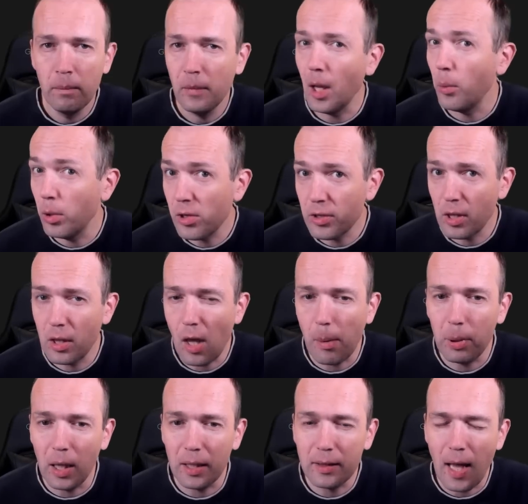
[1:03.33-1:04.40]
Now where's the
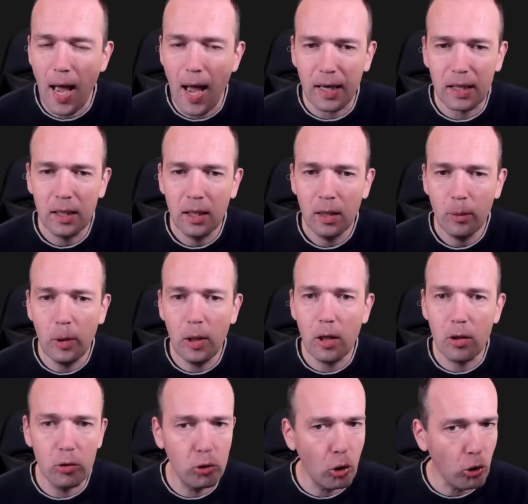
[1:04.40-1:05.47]
double attack? We
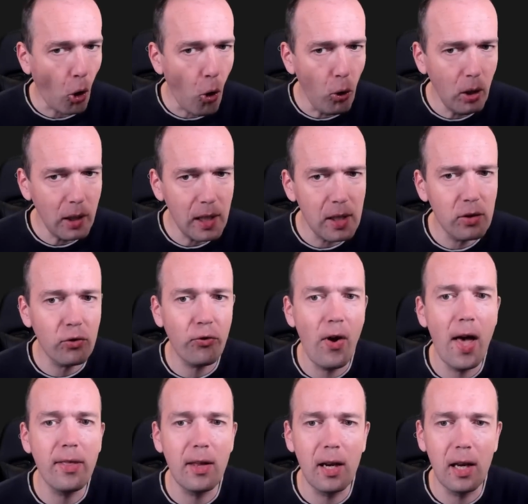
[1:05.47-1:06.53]
are not only
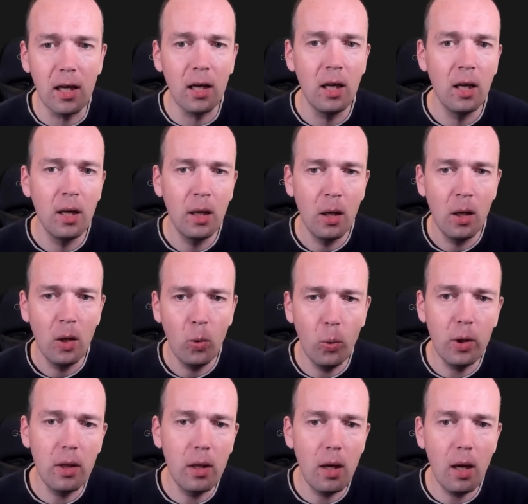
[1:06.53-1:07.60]
threatening
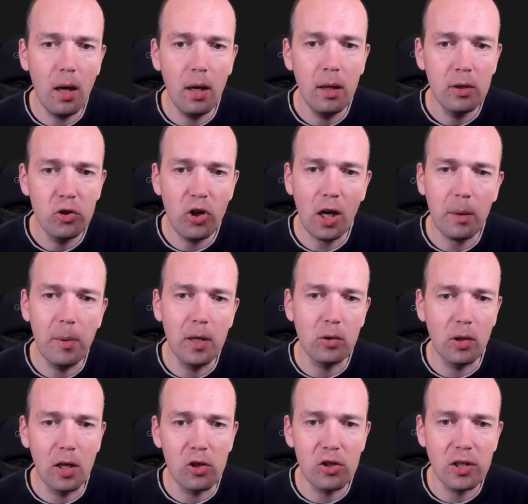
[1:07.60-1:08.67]
with the checkmate
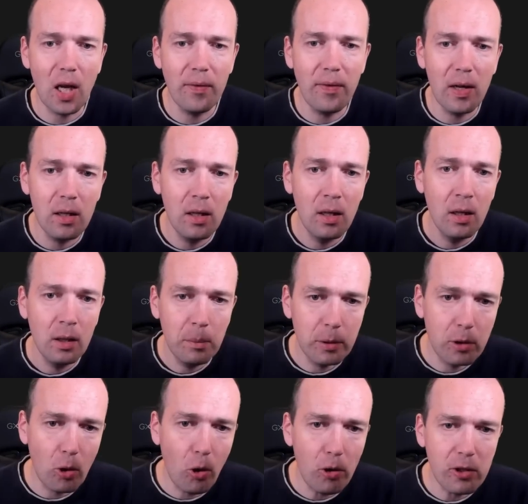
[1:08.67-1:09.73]
on h7,
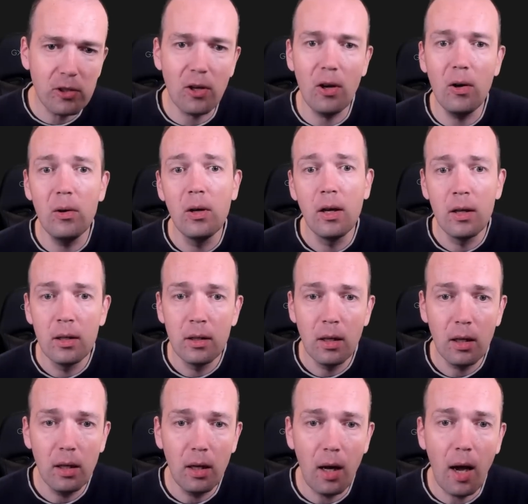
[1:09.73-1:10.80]
but also
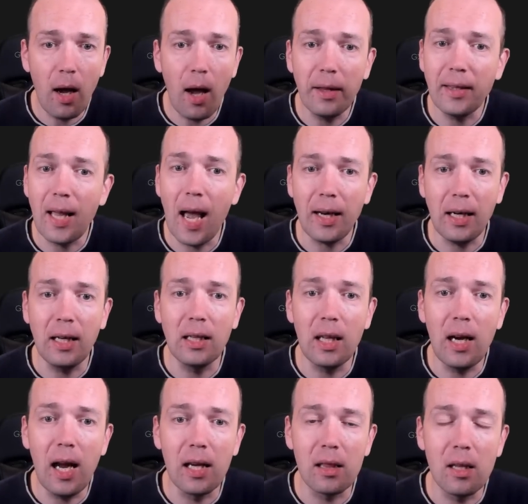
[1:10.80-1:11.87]
attacking the
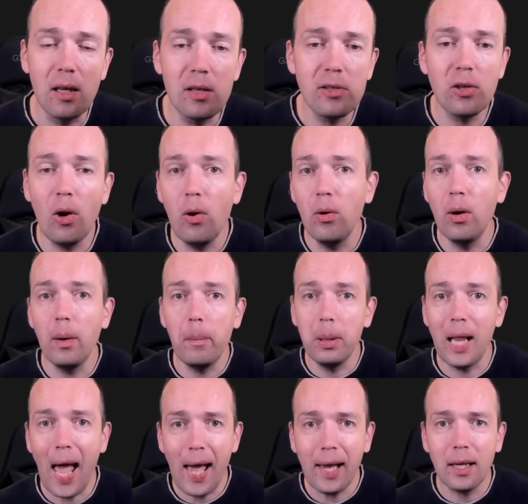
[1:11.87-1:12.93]
knight. So
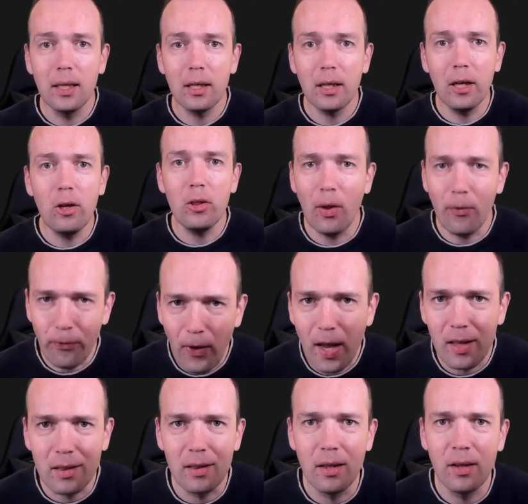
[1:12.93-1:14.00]
black cannot
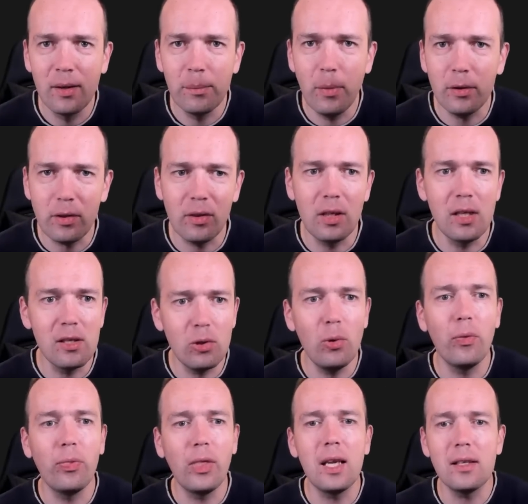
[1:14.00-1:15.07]
defend both of these
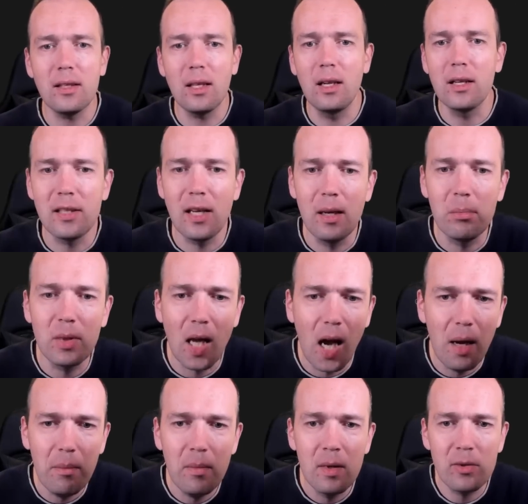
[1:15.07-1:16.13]
two things at the same
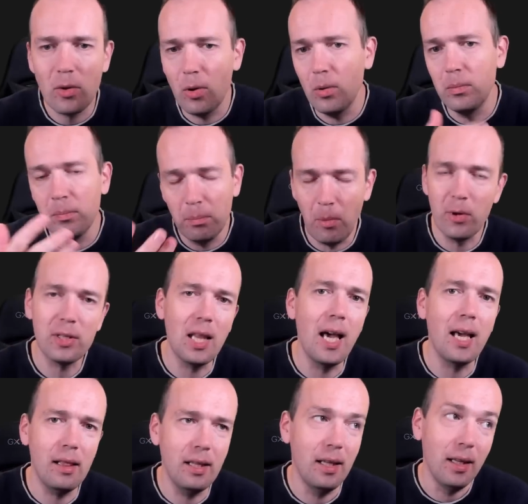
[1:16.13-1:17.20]
time. So most
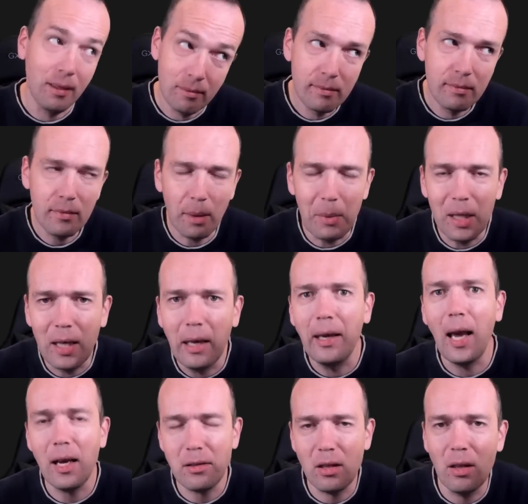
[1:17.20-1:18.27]
likely, for me, he
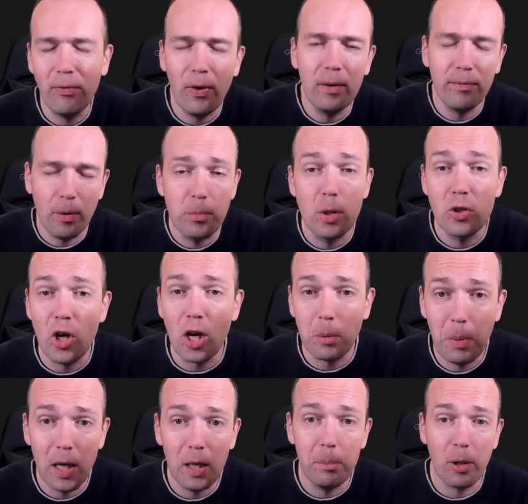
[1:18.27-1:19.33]
has to defend from the
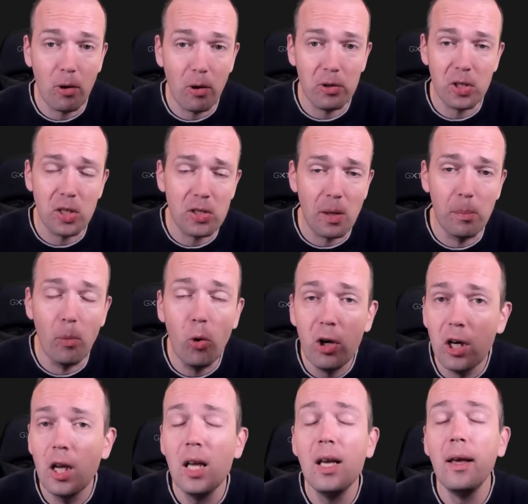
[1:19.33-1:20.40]
checkmate because it's a
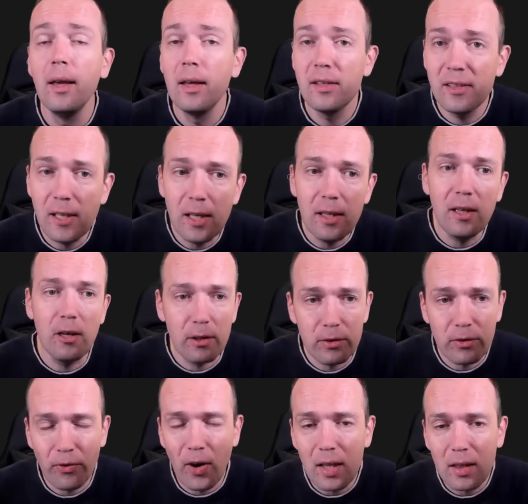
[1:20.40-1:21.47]
more senior
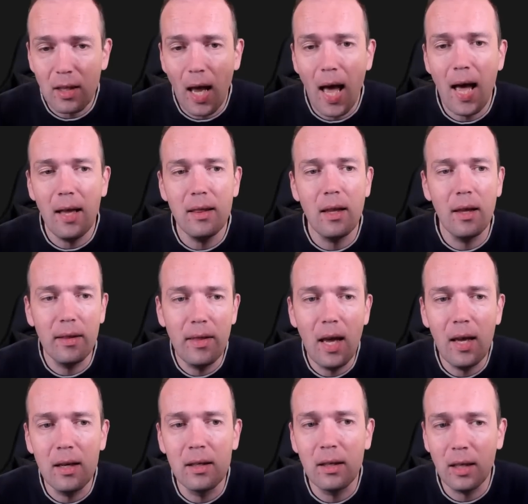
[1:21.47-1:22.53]
threat, and
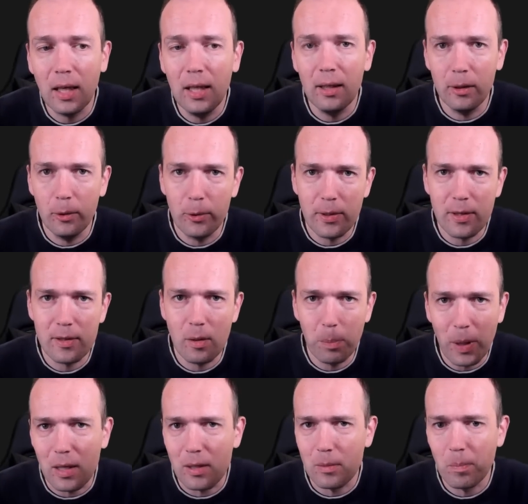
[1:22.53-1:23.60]
then he loses the
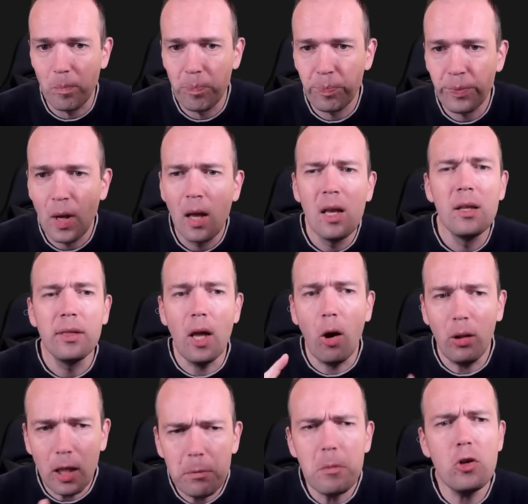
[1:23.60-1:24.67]
piece. Now
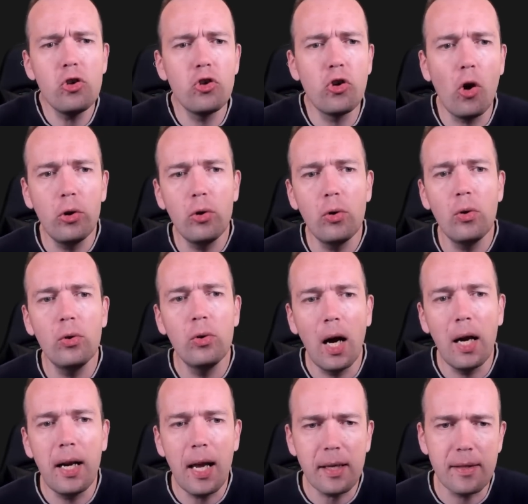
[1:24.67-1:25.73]
let me show you
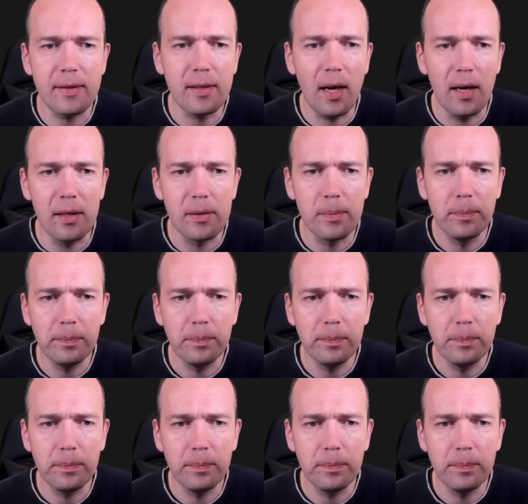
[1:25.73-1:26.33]
an exercise